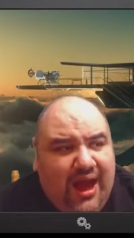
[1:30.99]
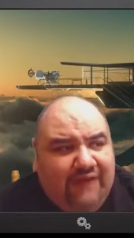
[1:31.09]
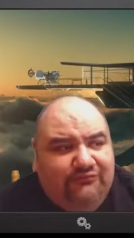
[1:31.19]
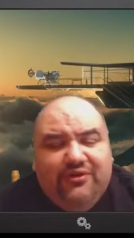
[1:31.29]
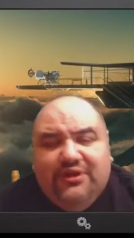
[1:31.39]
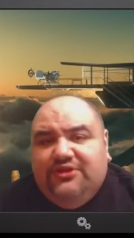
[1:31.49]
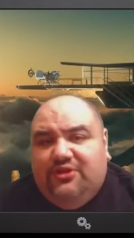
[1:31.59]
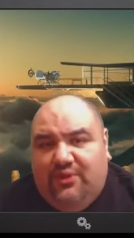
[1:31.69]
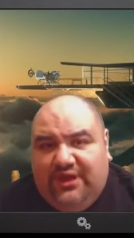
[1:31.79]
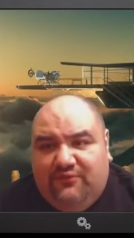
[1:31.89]
I really
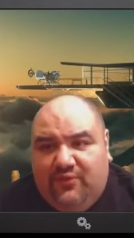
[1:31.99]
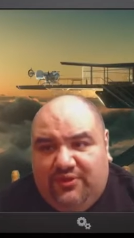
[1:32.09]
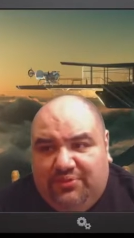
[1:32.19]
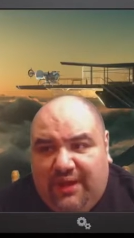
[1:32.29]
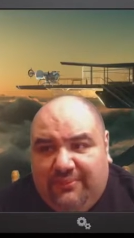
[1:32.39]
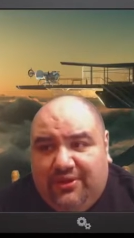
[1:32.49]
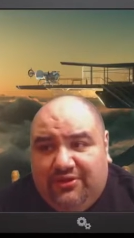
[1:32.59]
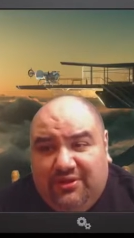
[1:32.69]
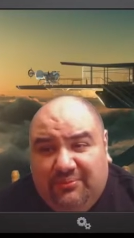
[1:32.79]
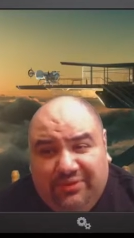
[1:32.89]
don't want to give away the plot
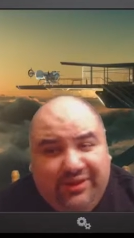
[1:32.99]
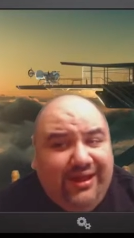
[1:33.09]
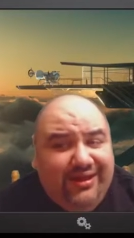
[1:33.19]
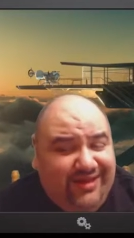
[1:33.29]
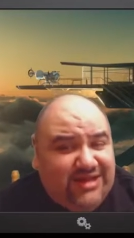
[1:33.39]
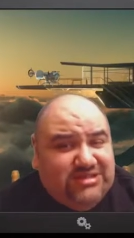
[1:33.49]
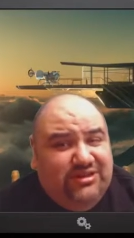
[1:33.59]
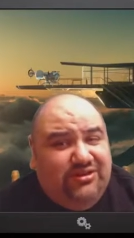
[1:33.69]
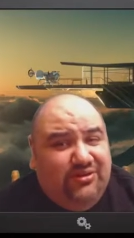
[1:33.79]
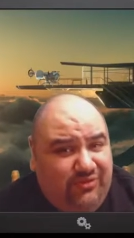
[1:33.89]
because the plot is
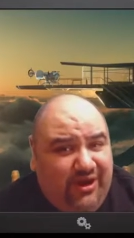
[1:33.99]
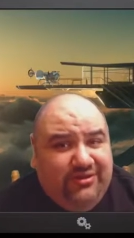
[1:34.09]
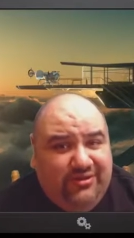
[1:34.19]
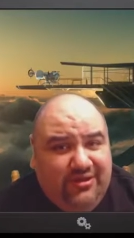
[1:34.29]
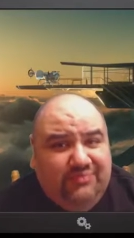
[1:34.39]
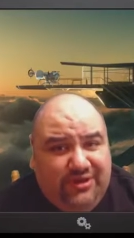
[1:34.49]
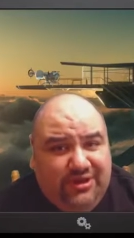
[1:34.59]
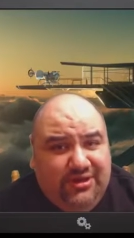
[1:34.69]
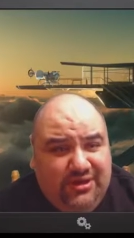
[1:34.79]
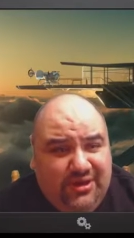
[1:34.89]
actually surprisingly pretty
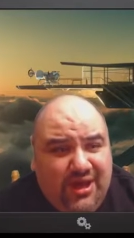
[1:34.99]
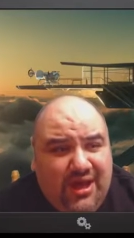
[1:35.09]
good.